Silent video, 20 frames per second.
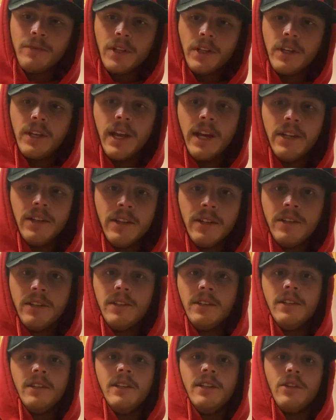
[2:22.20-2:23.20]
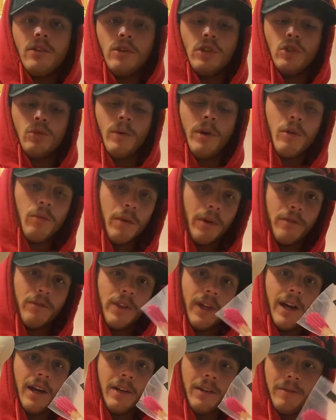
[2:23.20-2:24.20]
again, goes well with
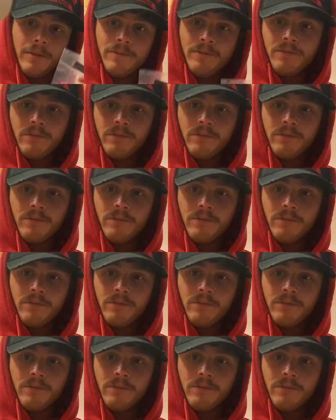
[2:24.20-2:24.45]
that.